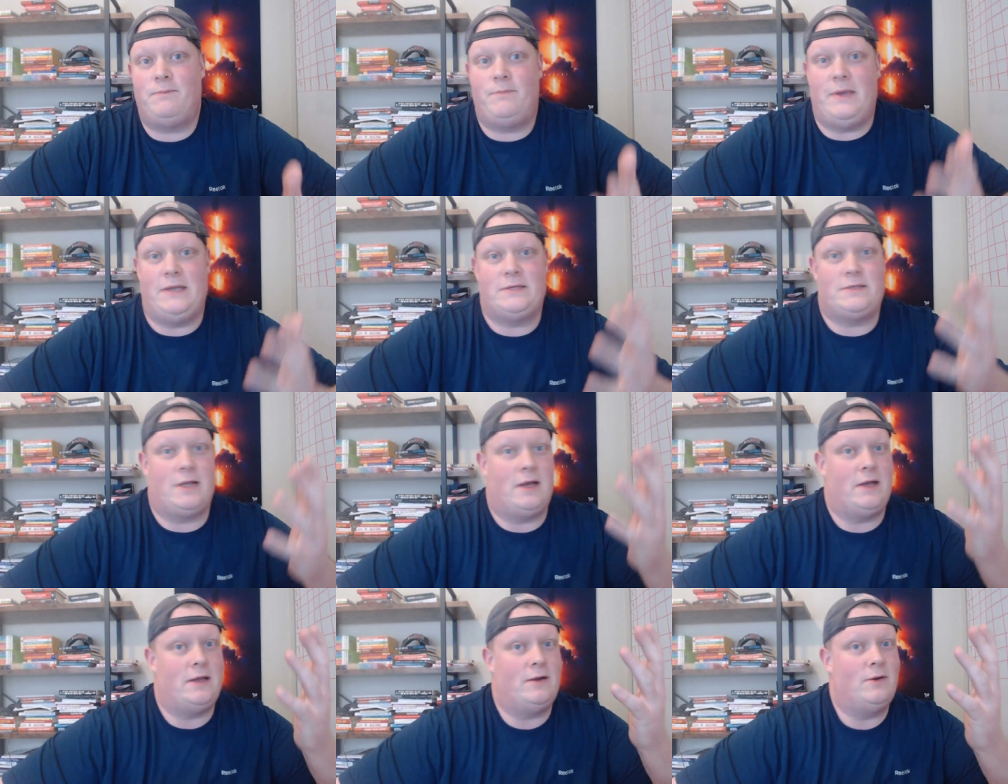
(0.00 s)
based
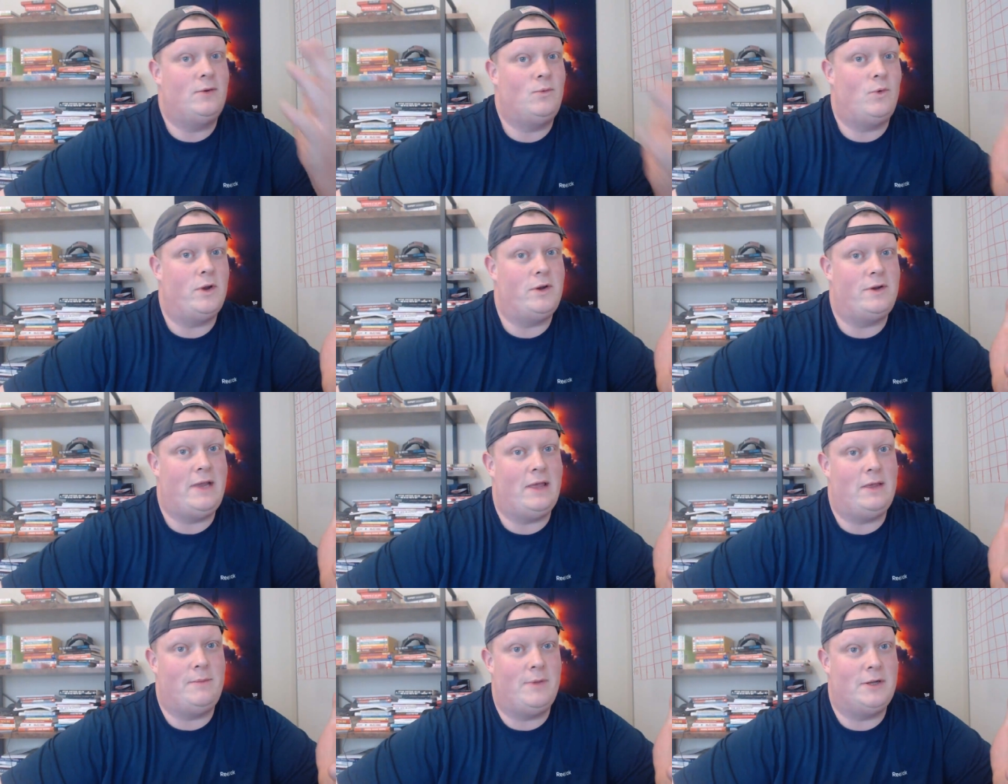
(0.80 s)
on what your
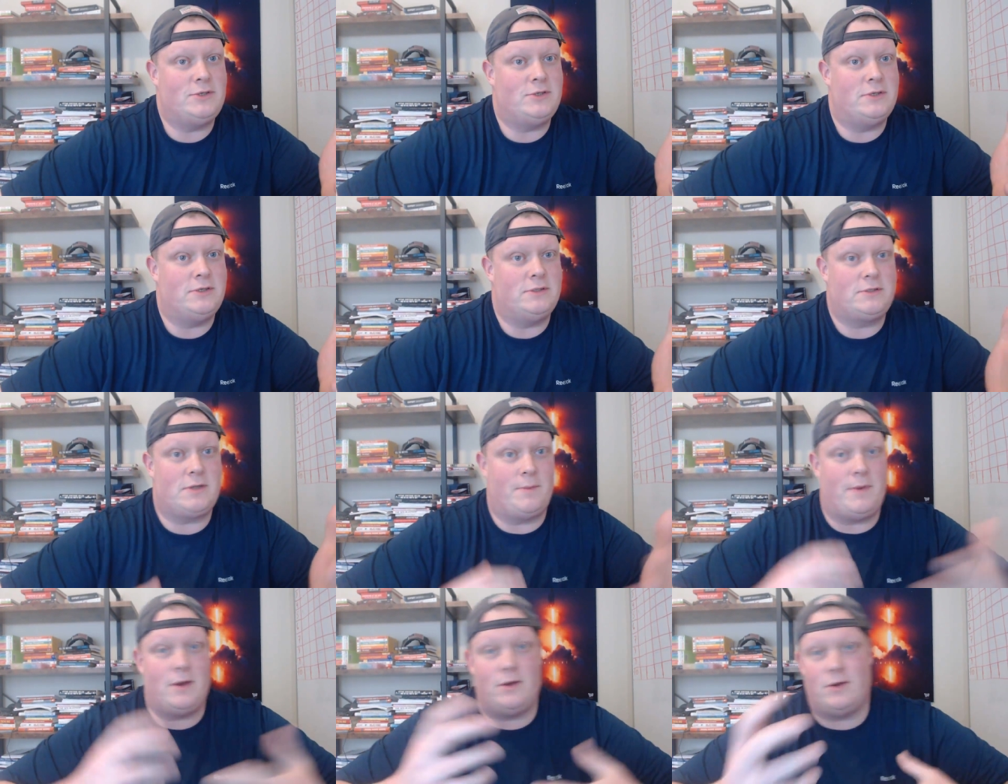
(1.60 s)
daily budget is
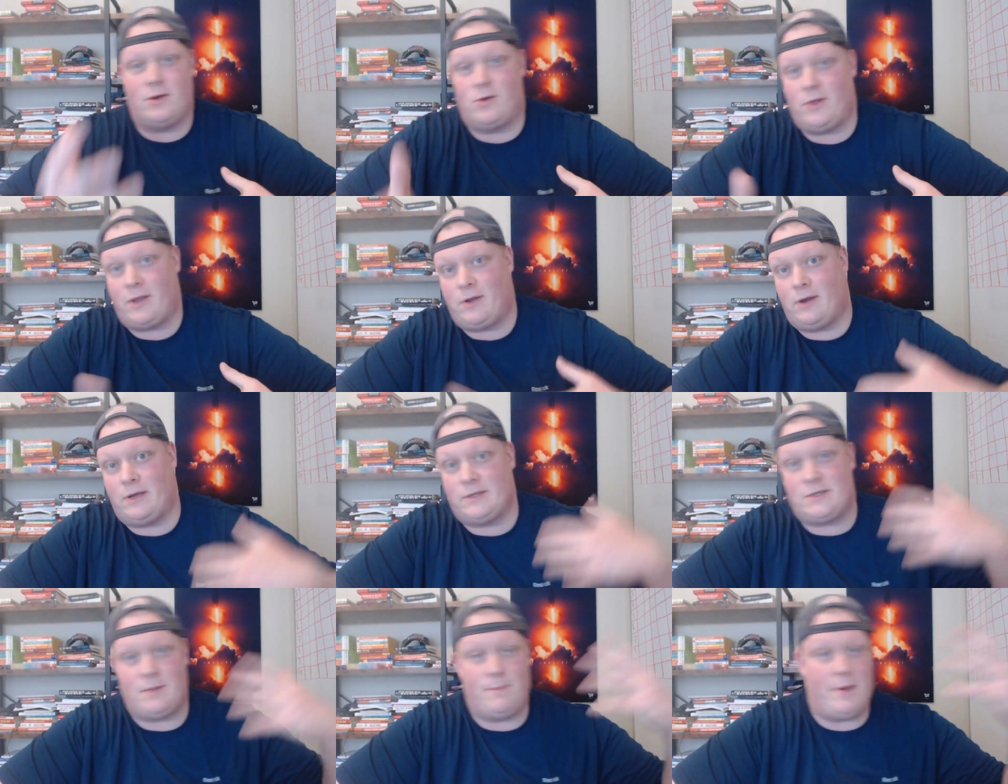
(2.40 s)
compared to your click
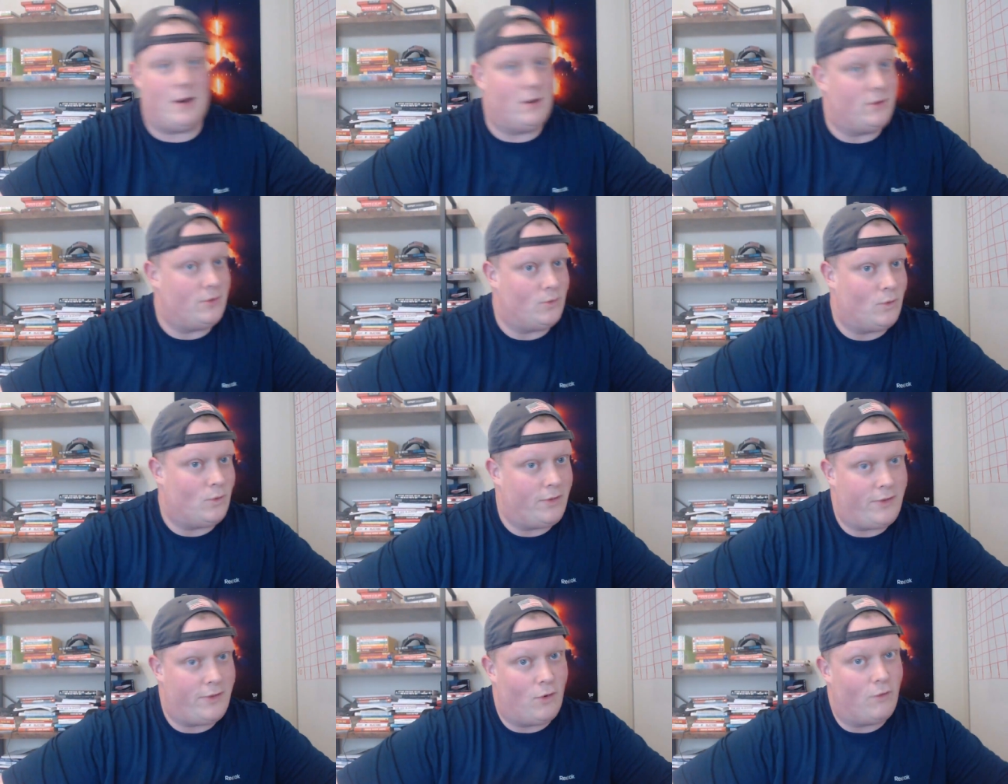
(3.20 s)
cost compared to
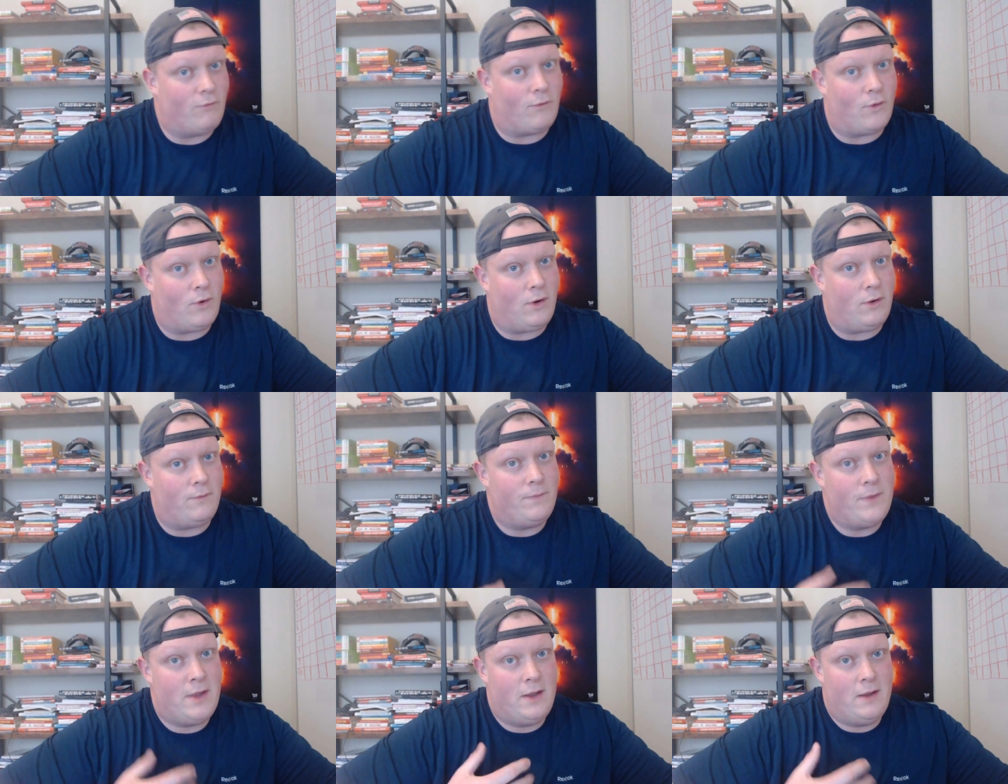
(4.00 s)
what the overall